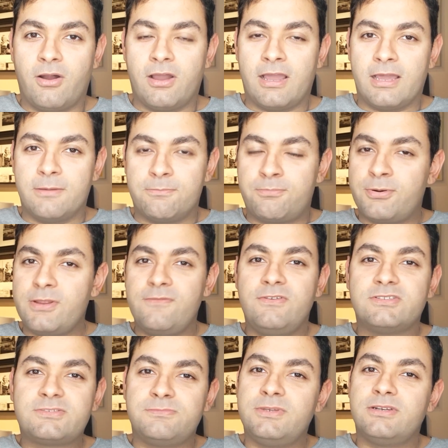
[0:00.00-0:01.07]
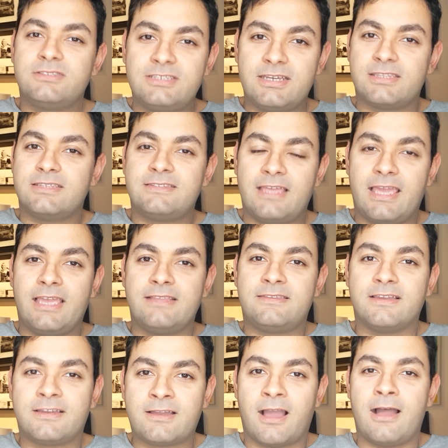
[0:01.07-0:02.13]
A previous meal the other day to
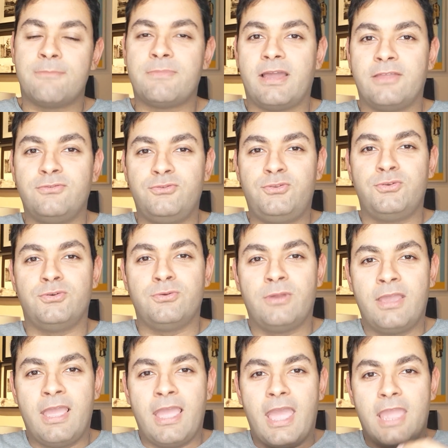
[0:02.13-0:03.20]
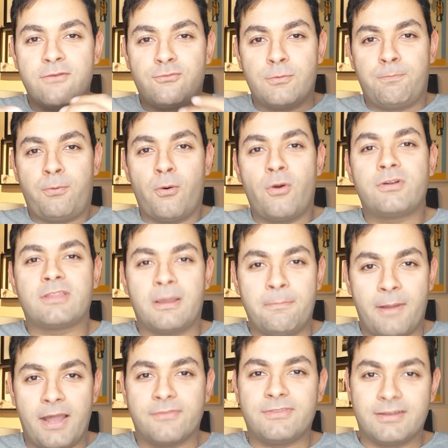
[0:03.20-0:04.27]
come and do a report
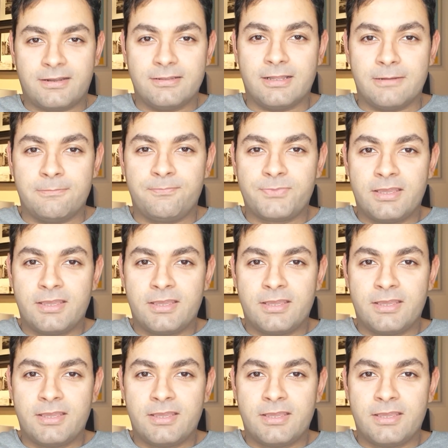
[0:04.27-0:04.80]
about the club.